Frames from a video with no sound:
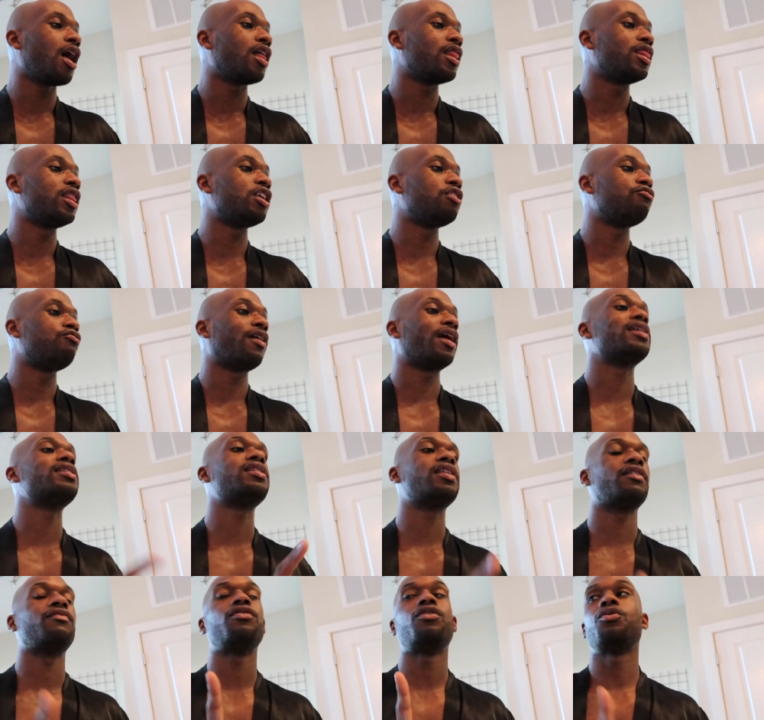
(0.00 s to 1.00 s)
the
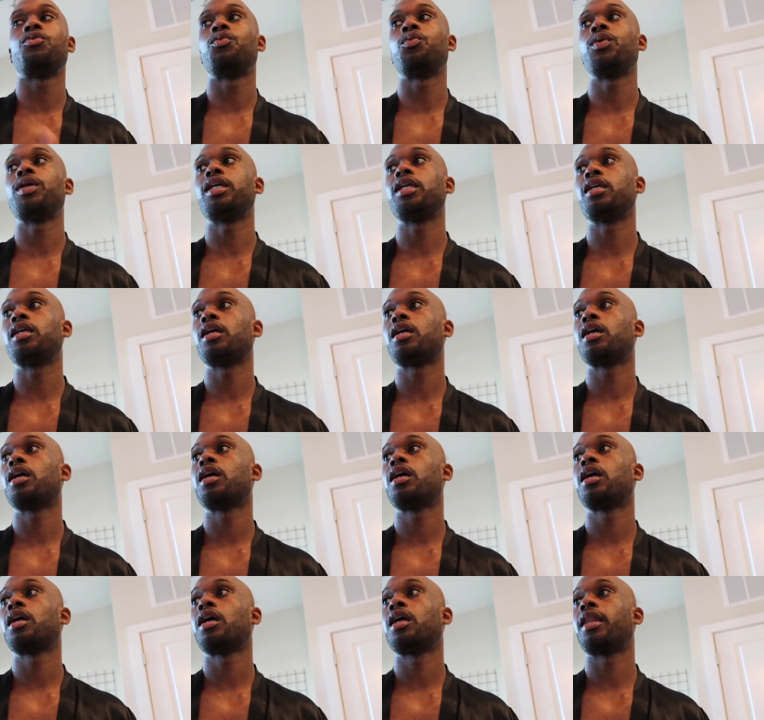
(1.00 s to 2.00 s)
rest of the week,
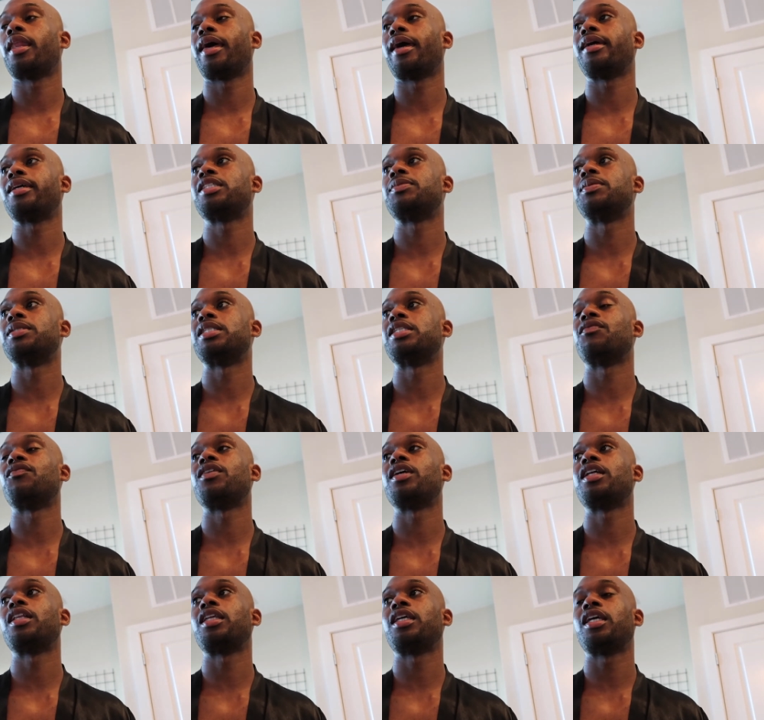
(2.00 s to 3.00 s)
like
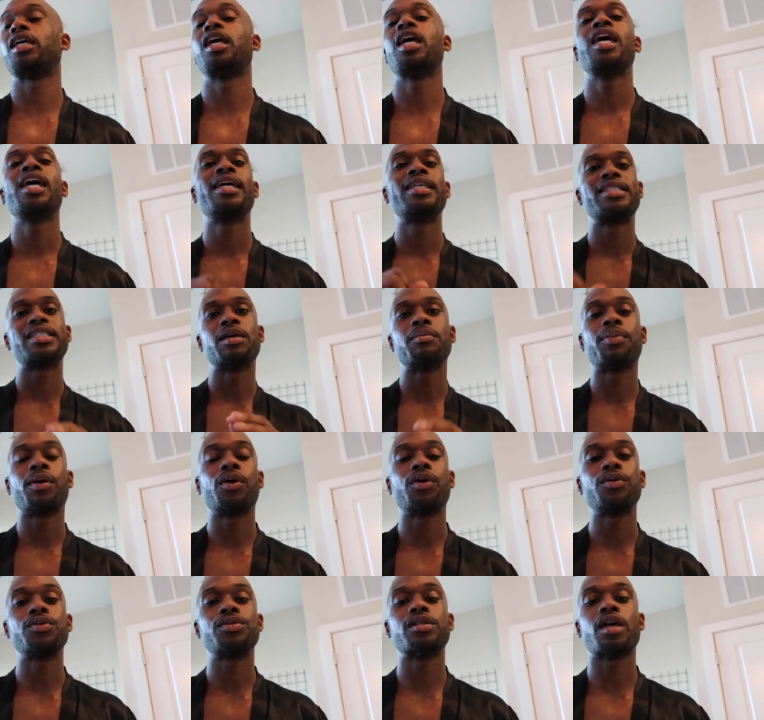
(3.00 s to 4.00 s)
specifically some
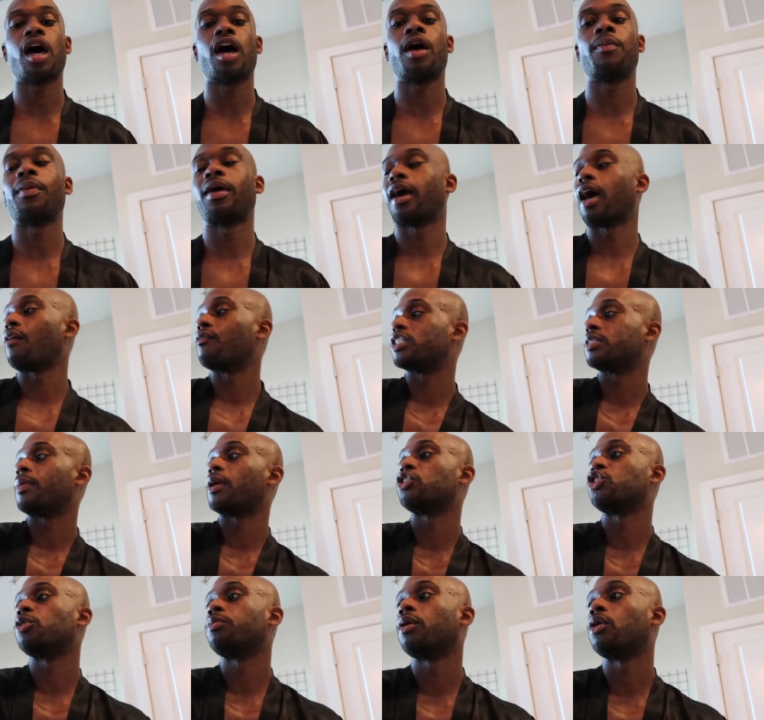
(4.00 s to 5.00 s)
posts, like I have a
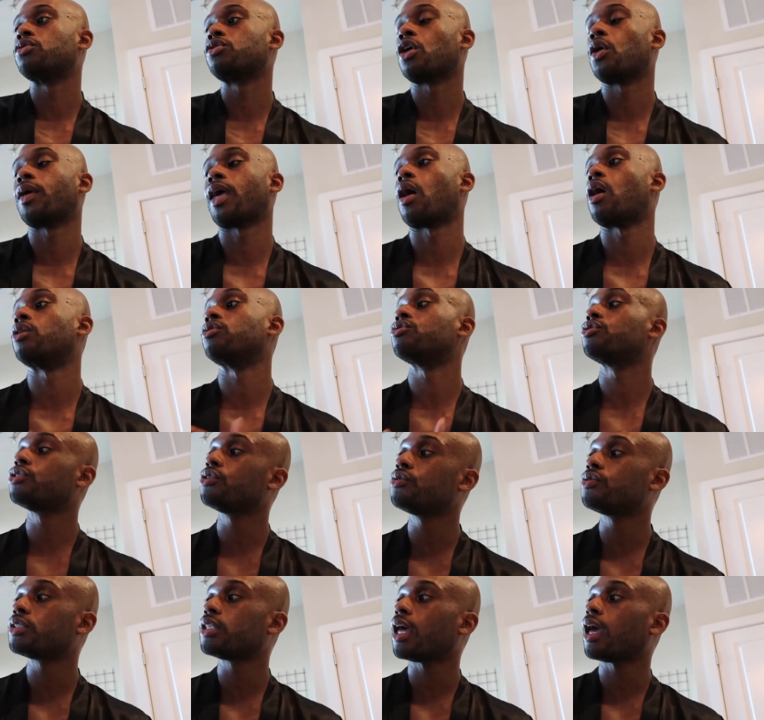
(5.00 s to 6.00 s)
special post going out on
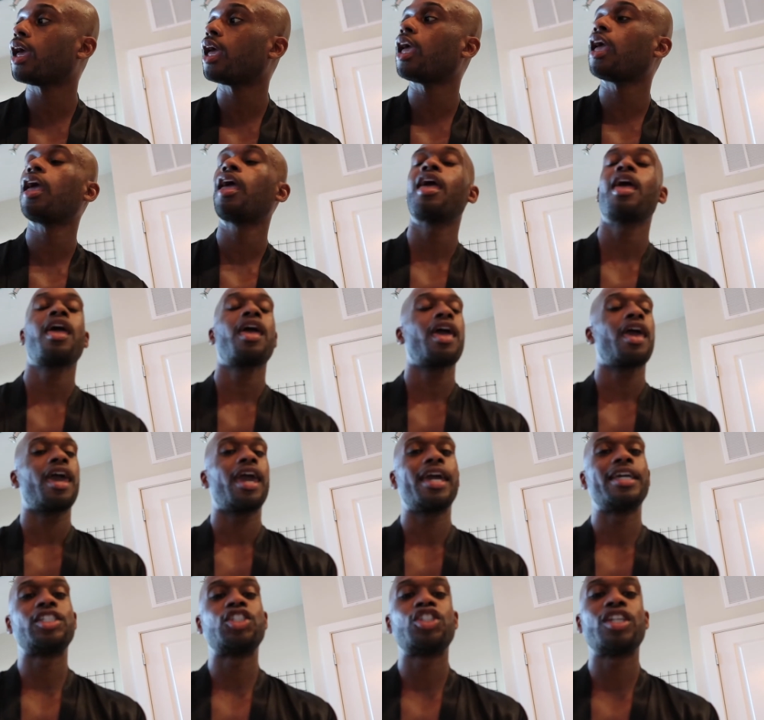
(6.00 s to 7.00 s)
Tuesday.
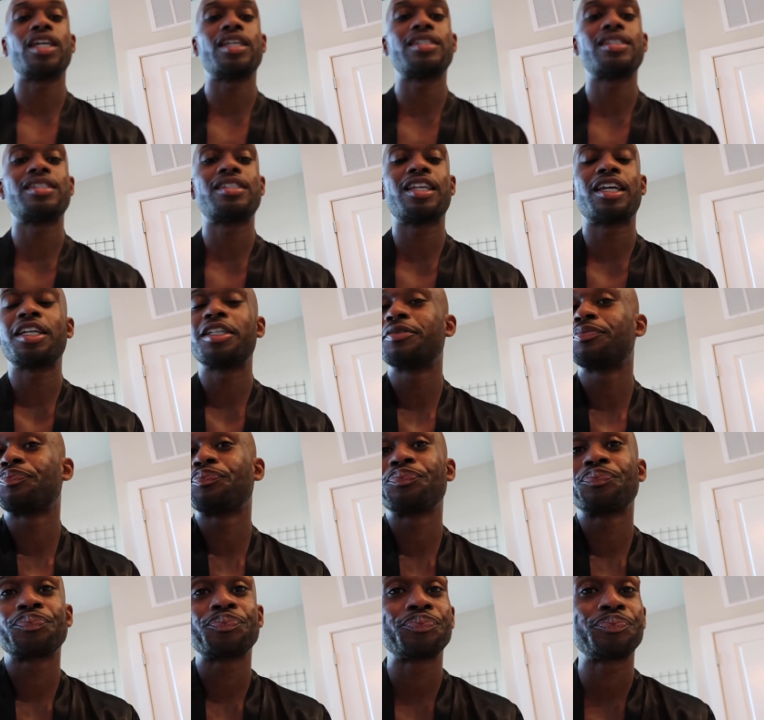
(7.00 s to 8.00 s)
It's just
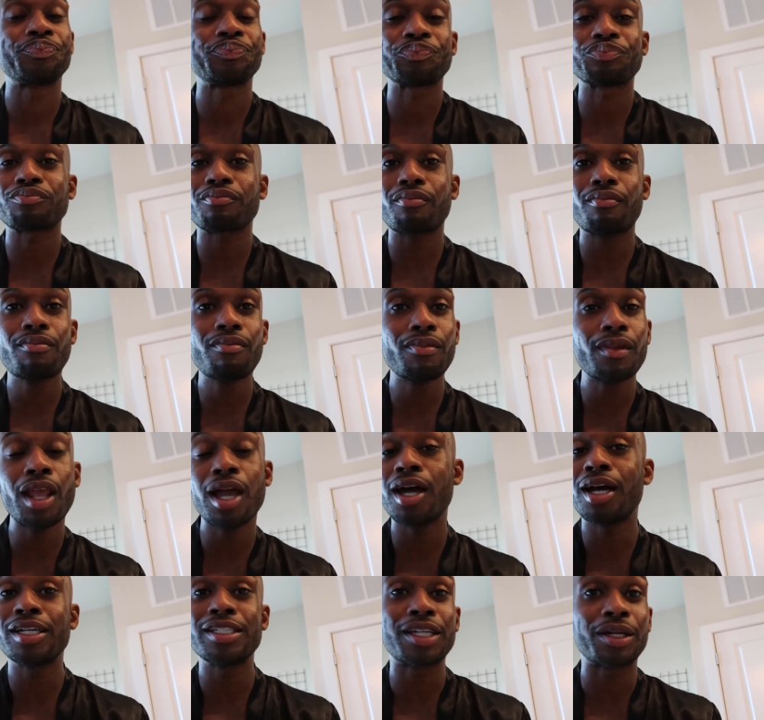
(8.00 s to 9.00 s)

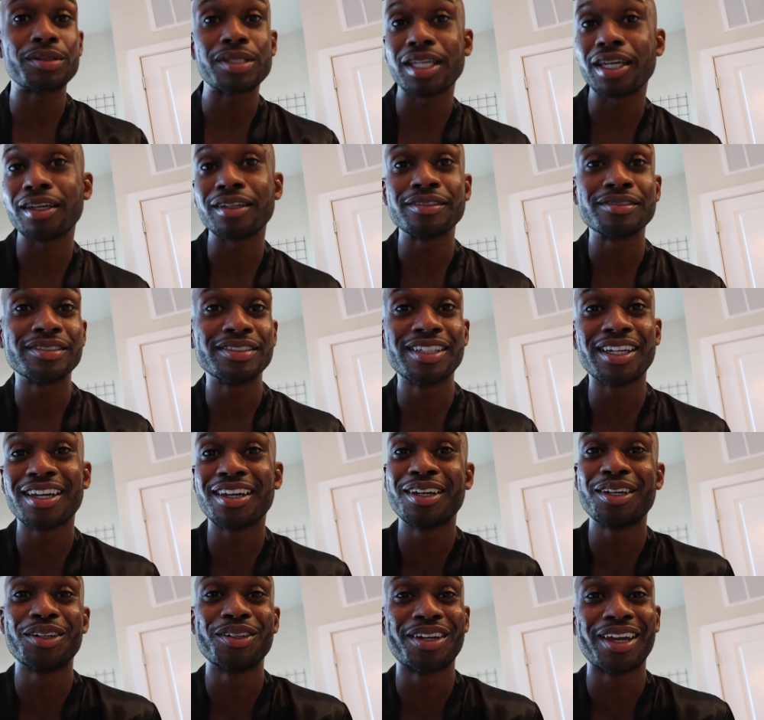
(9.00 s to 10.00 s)
adulting,
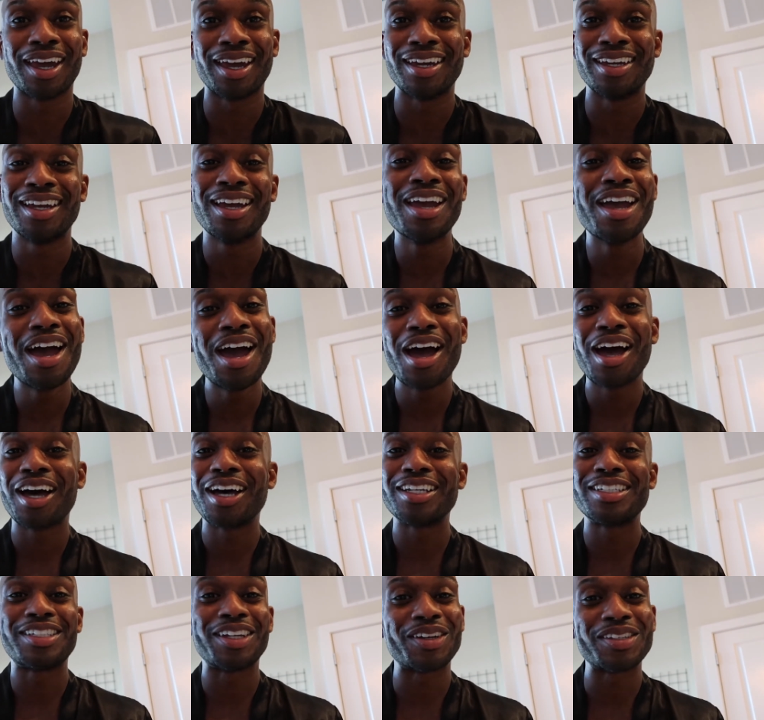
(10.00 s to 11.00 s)
okay?
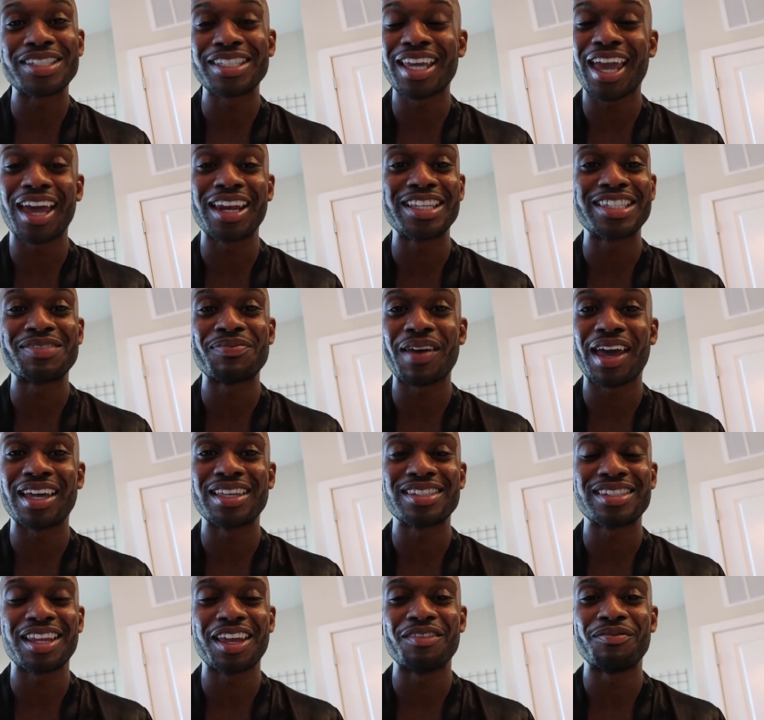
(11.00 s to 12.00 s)
Adulting at its
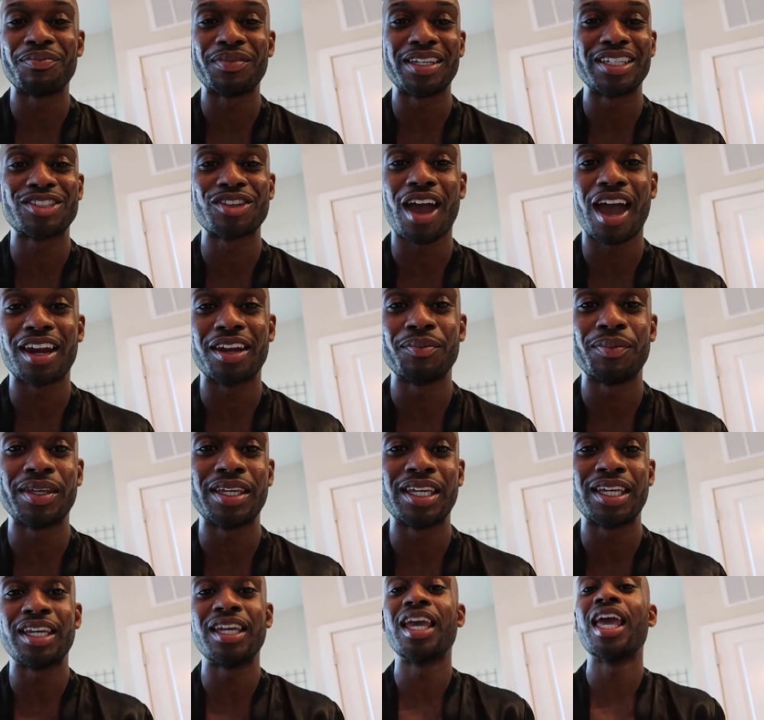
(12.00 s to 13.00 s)
best, and me trying to
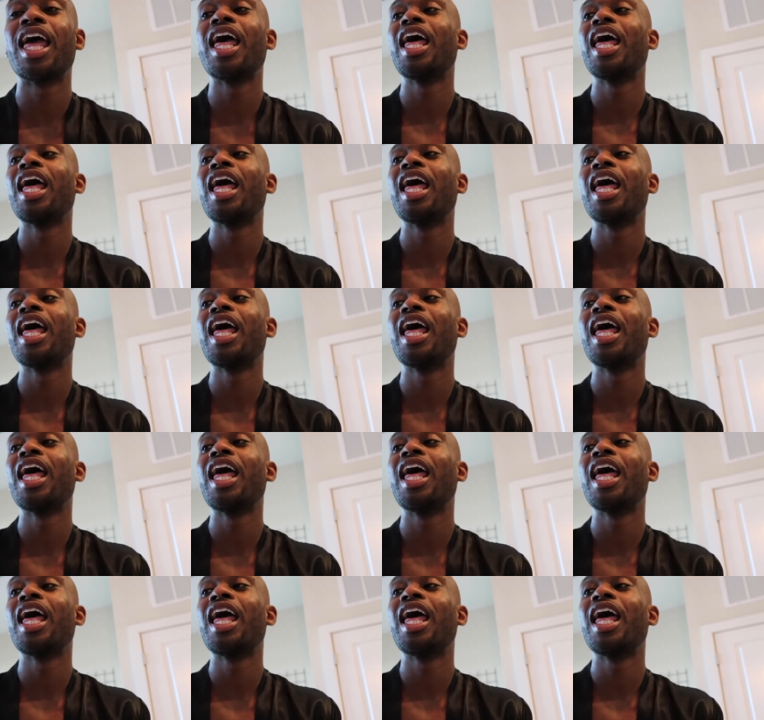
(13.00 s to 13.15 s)
be